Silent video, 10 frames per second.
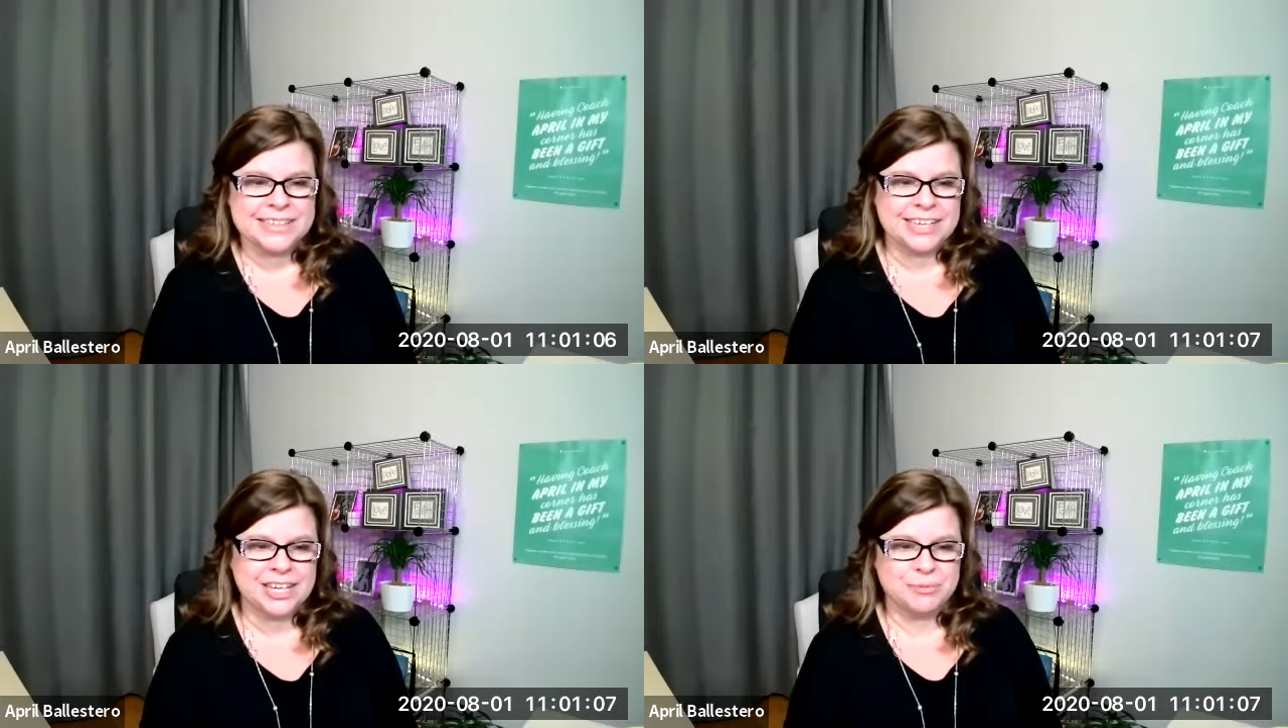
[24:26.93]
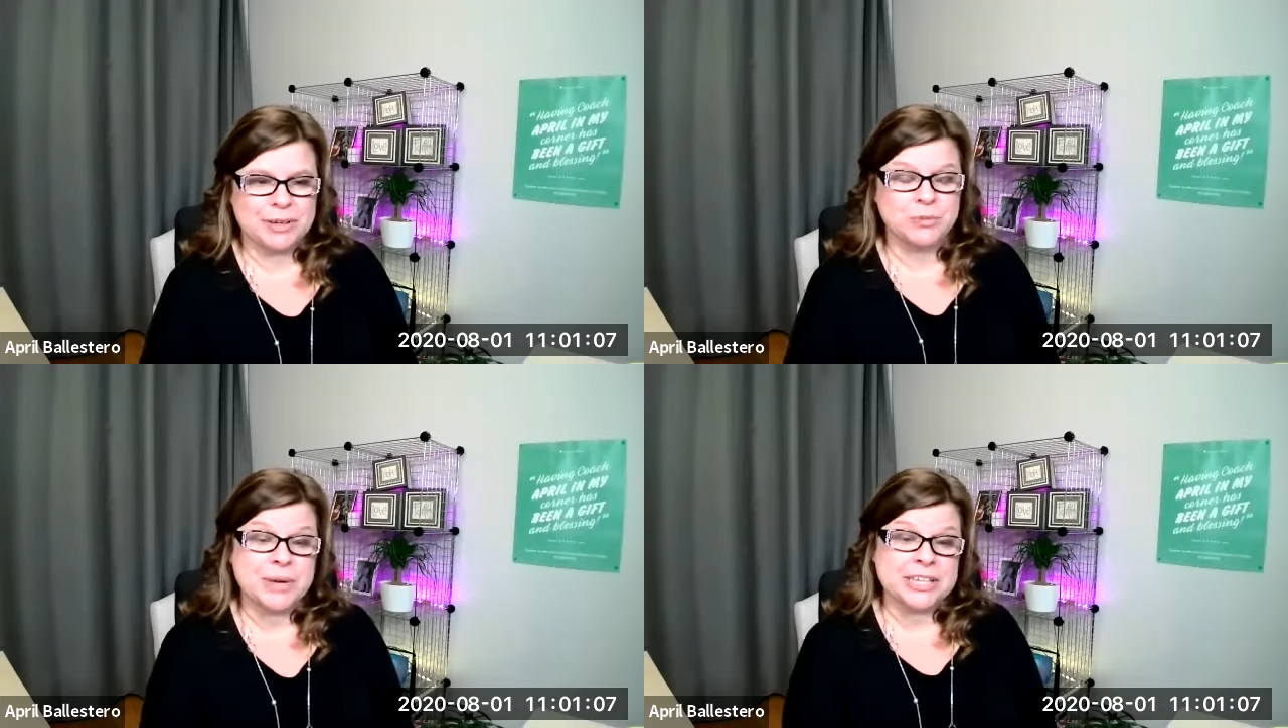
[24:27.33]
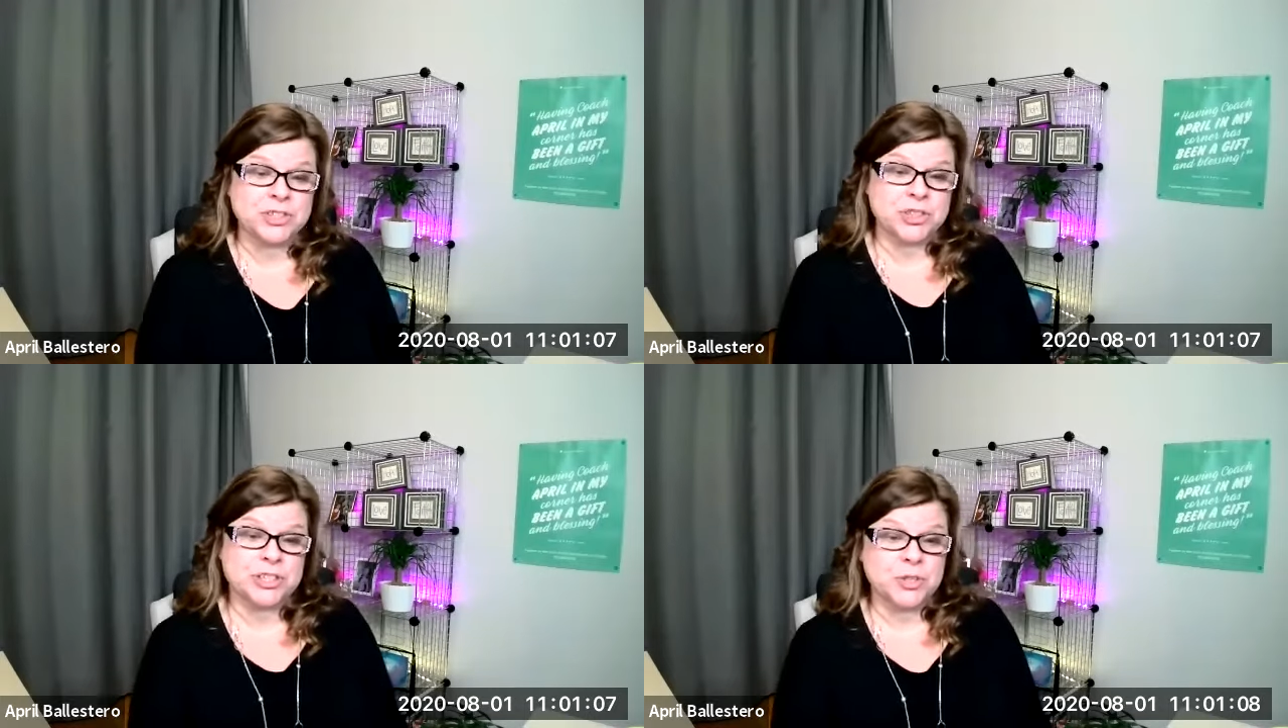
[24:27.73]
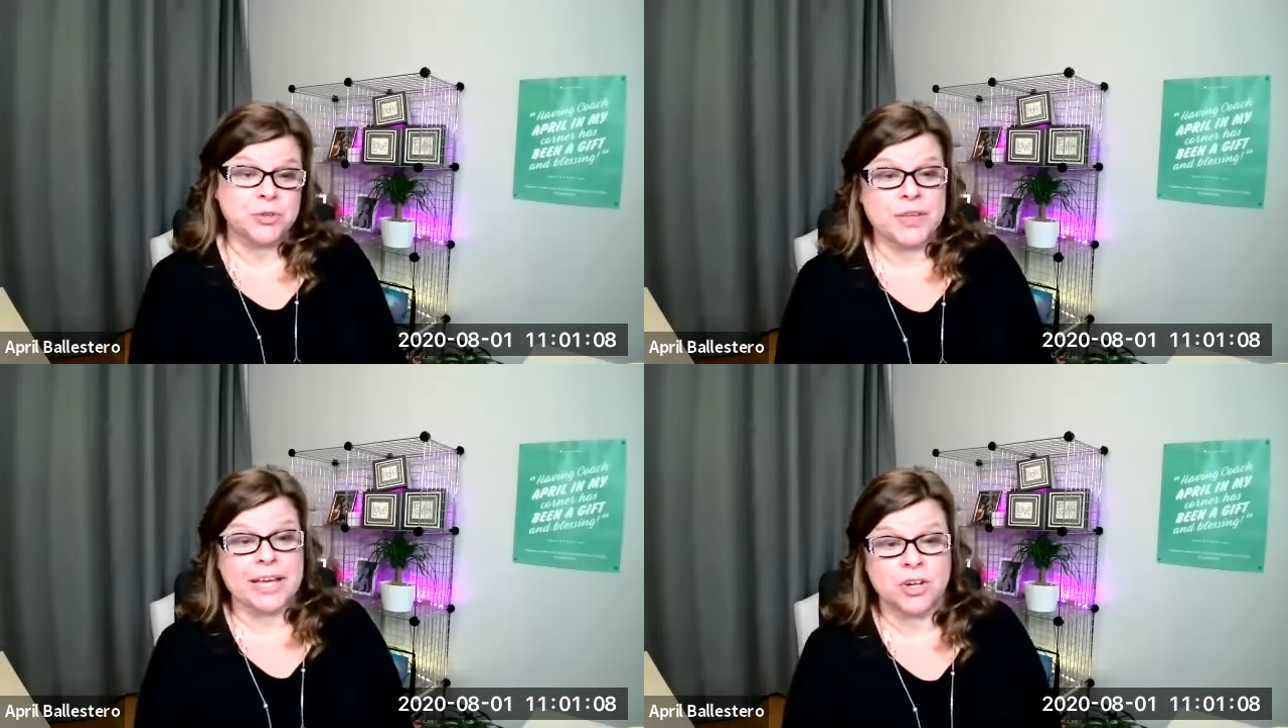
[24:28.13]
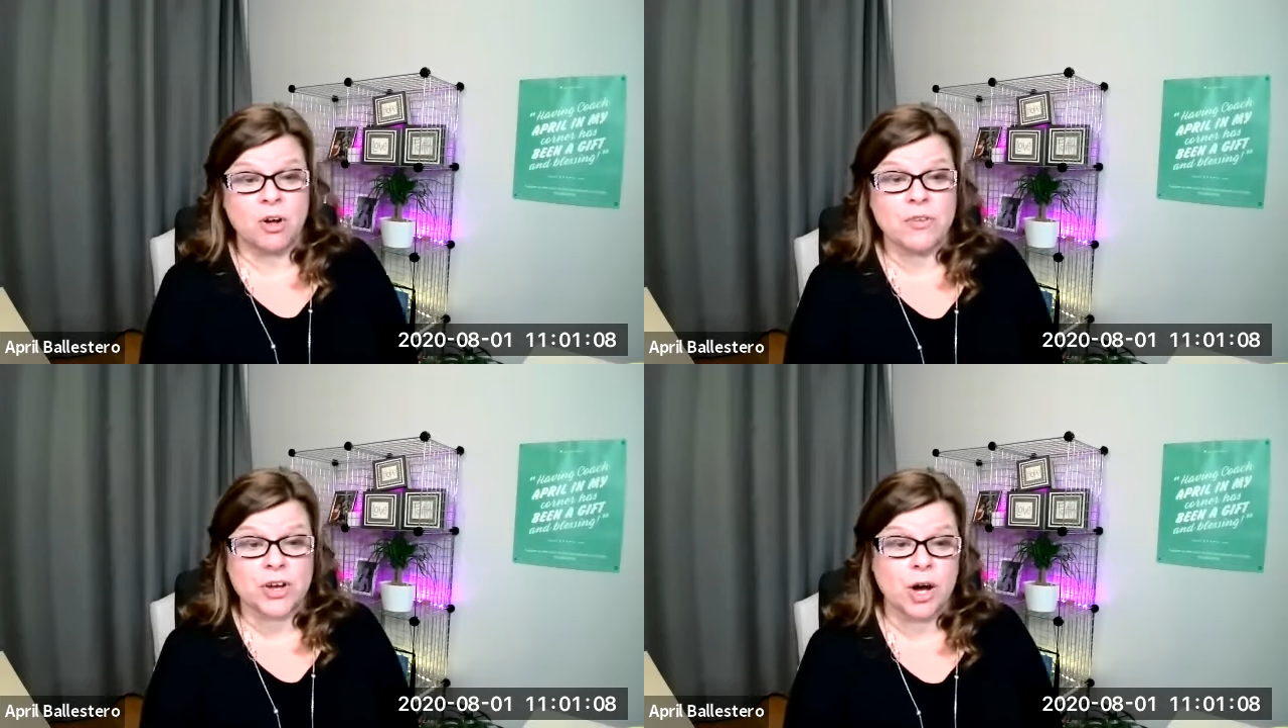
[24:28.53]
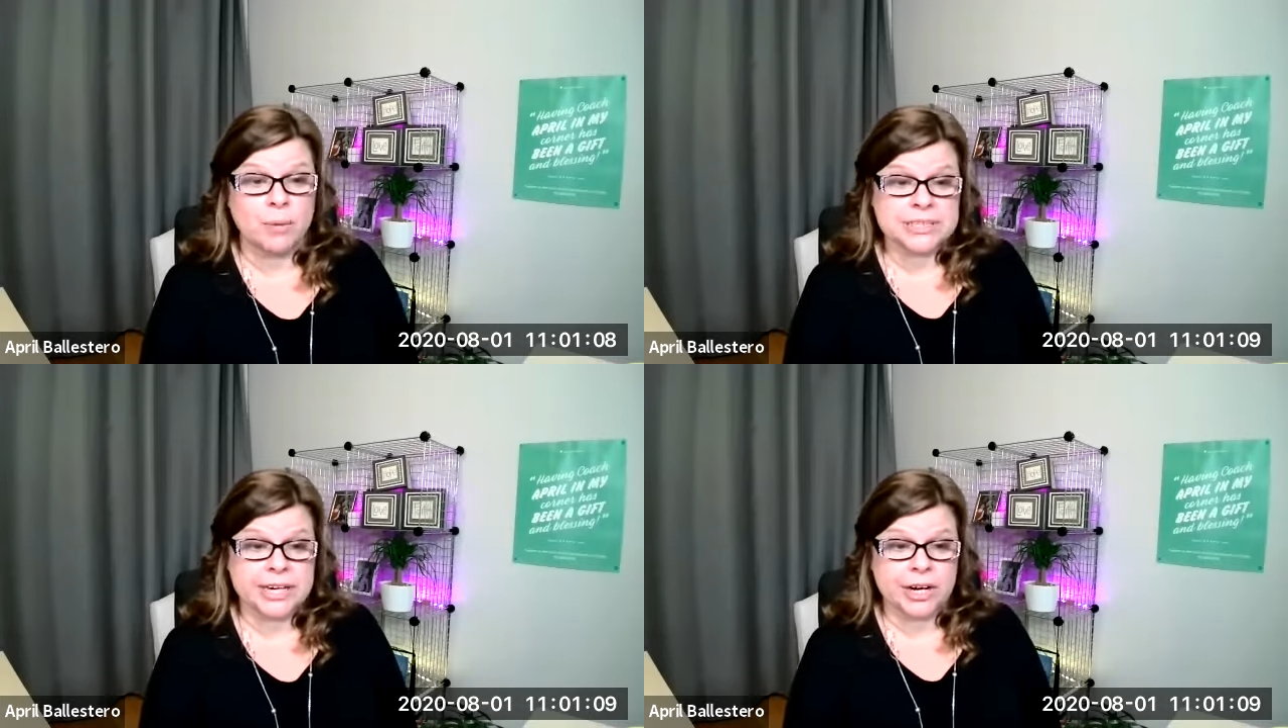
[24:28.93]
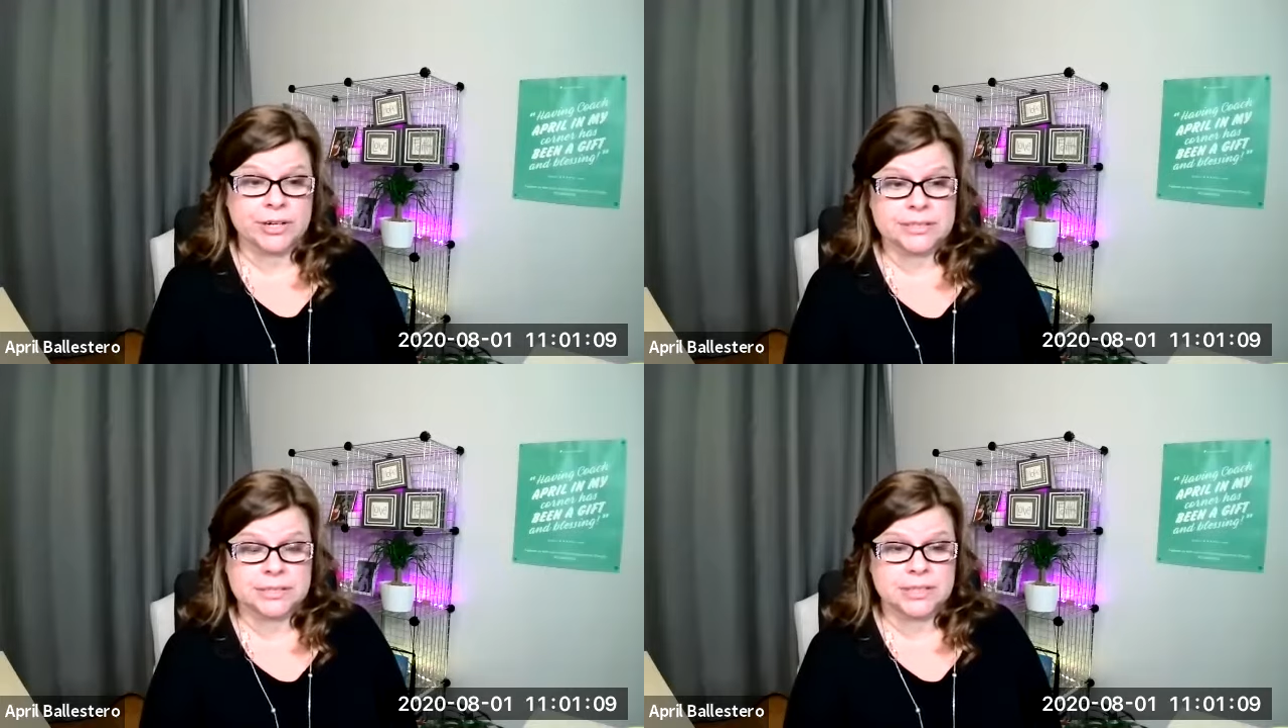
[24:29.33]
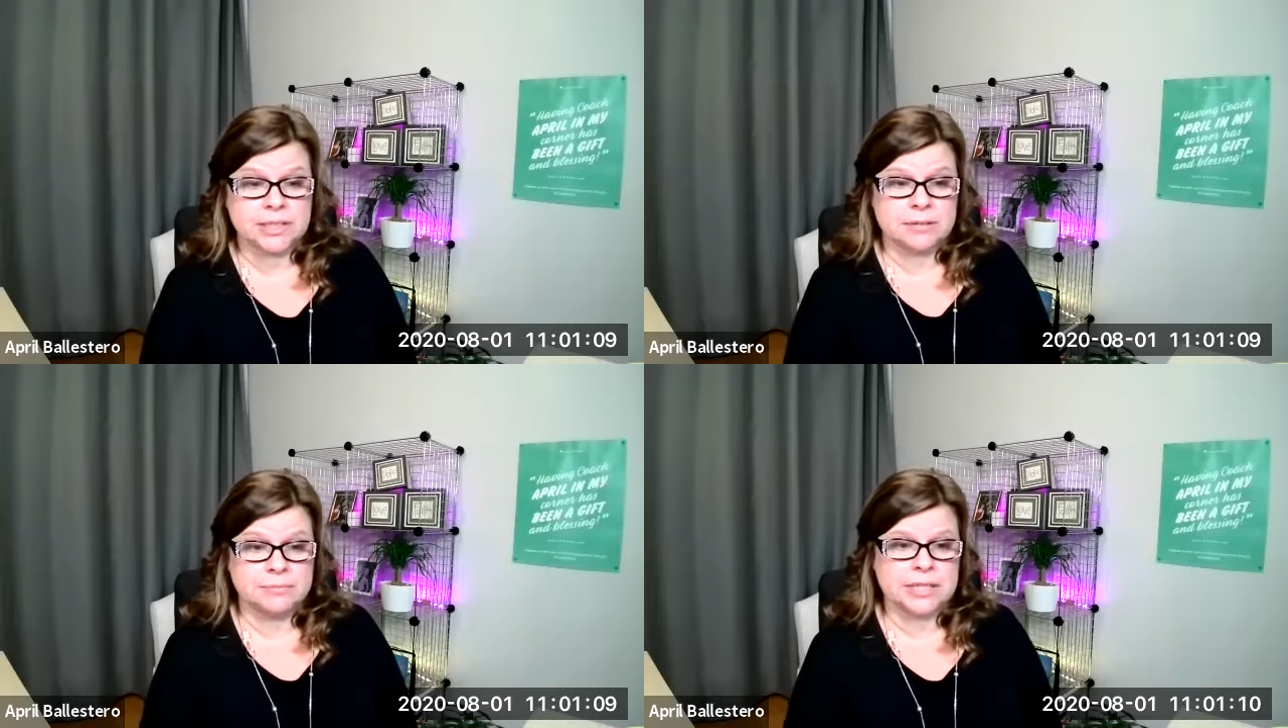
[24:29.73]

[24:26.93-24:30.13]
Um, and we'll make sure to include that in all the commentaries um,